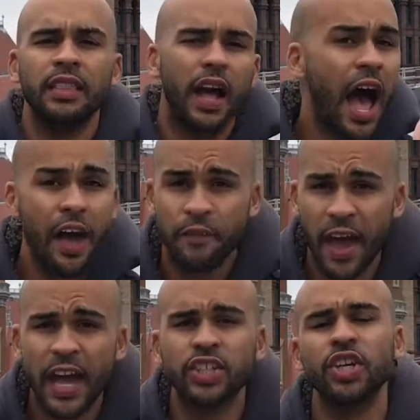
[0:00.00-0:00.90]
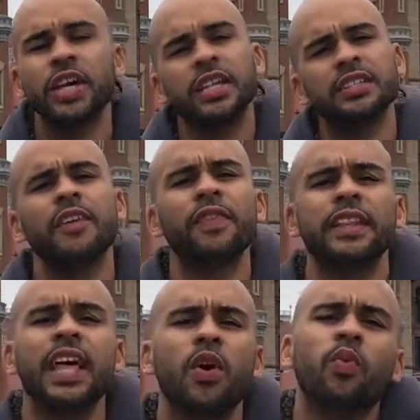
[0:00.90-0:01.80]
high fashion and stuff
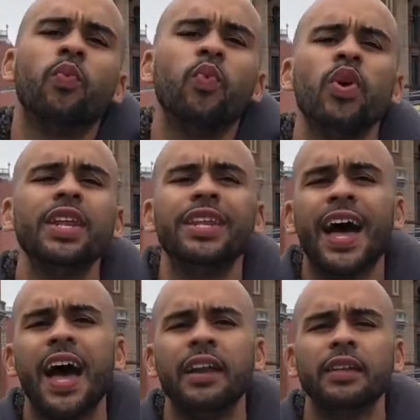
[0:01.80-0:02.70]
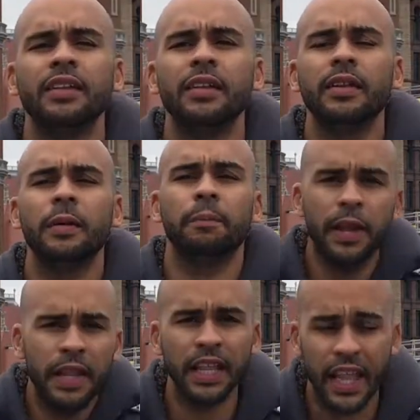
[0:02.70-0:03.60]
like that would not
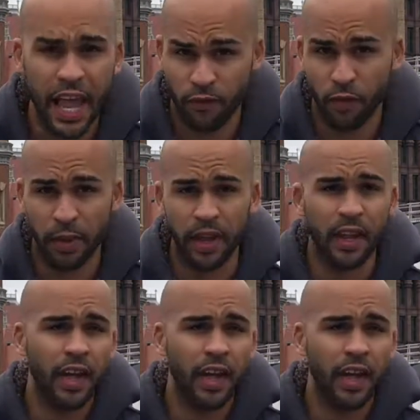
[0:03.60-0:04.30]
be the lane for me.